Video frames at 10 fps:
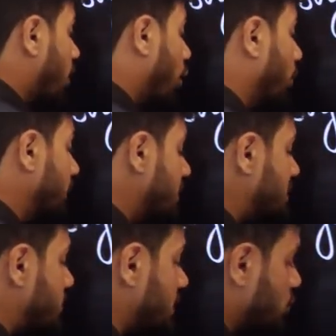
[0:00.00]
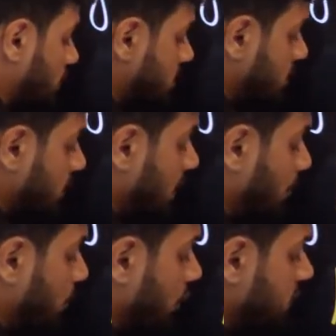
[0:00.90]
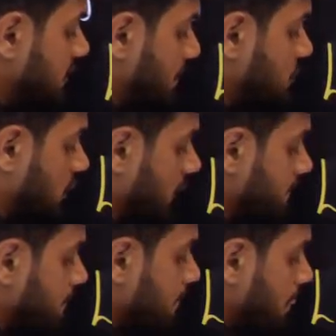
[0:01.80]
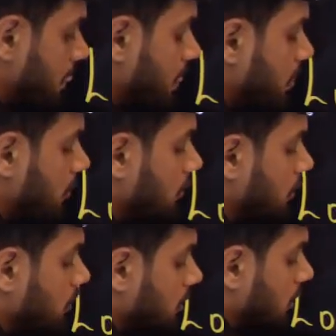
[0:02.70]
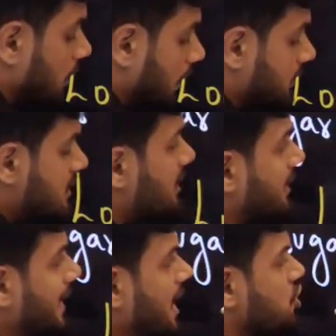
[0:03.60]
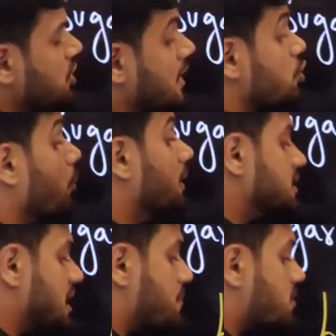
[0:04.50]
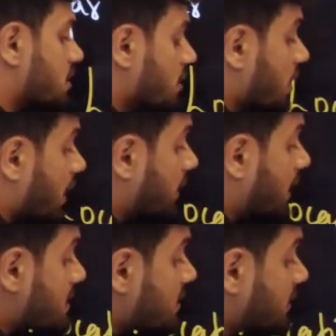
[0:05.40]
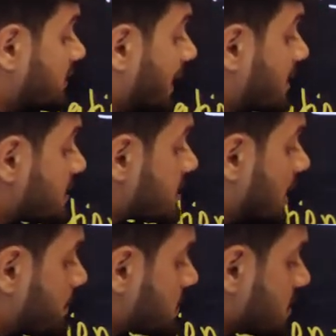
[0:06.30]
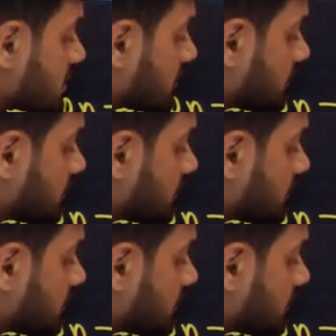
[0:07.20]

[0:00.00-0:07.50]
how many steps are, students? Number of steps here. This reaction has how many steps? It has 10 steps.